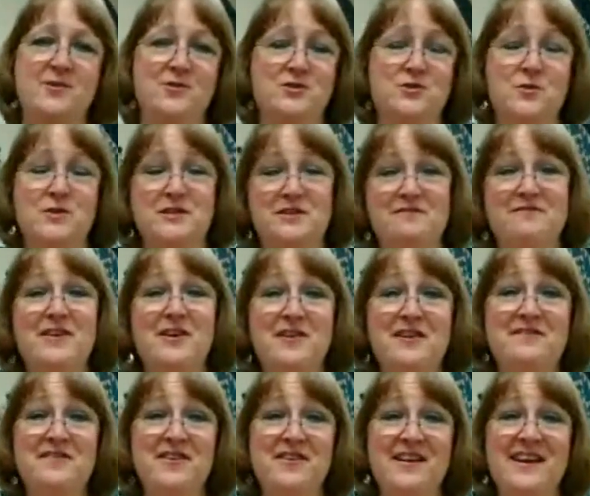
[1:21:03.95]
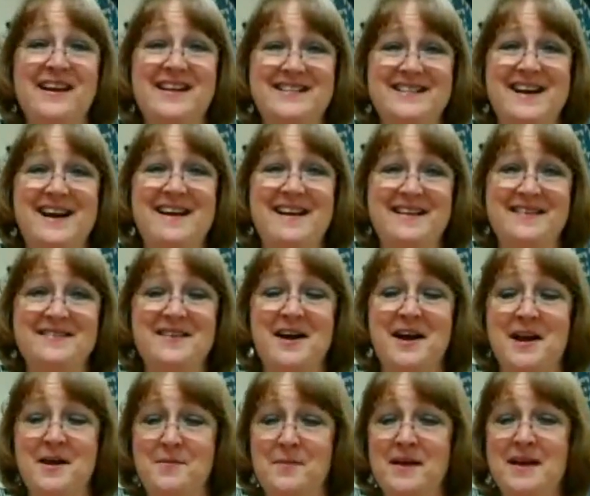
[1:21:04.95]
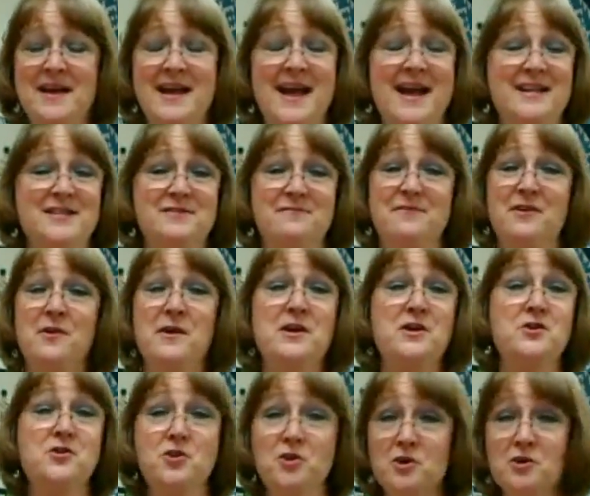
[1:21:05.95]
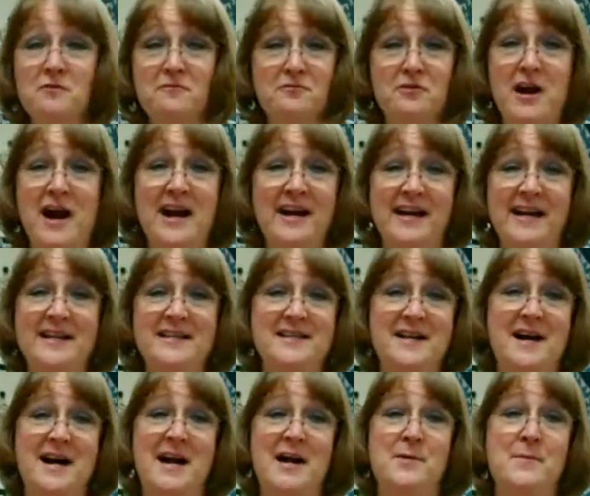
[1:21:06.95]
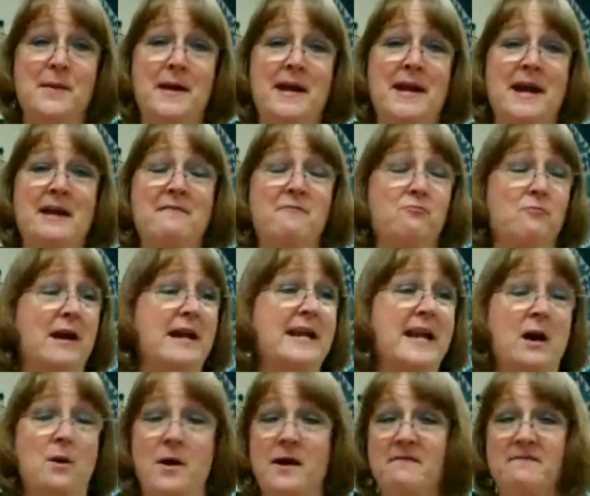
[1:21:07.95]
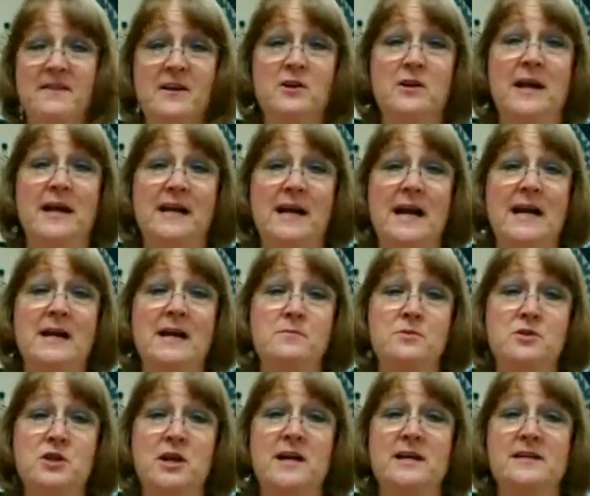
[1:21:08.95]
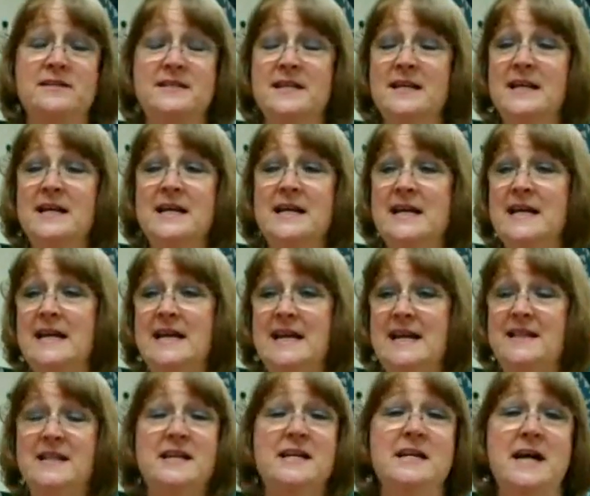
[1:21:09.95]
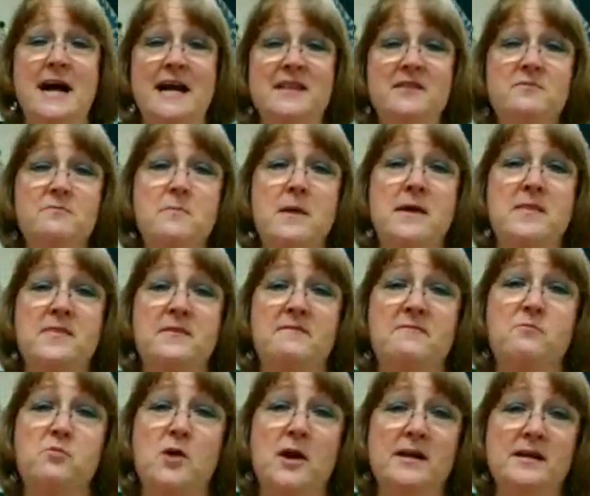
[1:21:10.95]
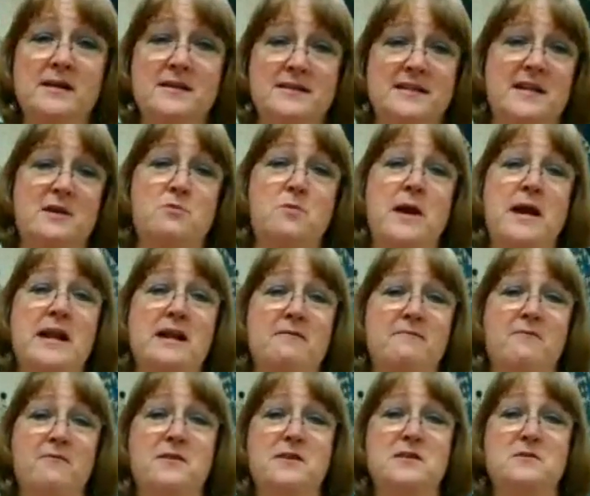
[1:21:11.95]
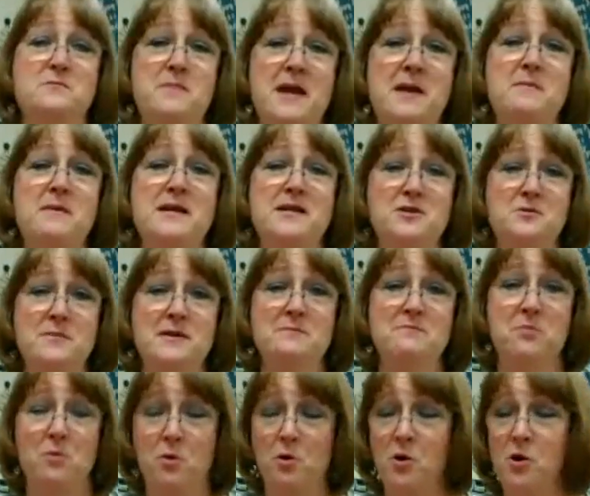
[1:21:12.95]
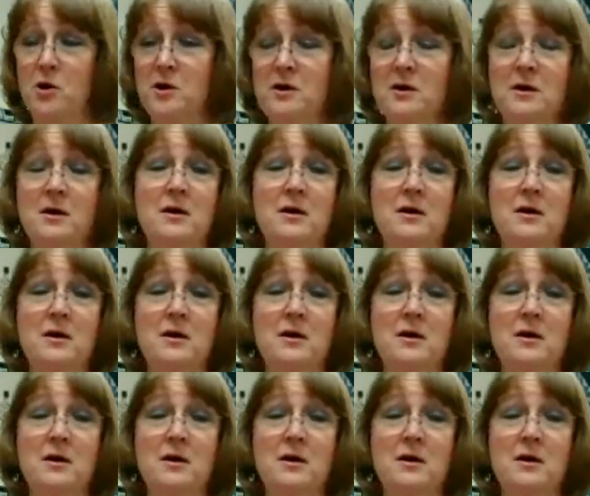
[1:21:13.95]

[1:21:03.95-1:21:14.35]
So it's a very, very exciting time. It's a very nerve-wracking time, and right now I feel like I am just in the 9th month of pregnancy waiting for this baby to be born.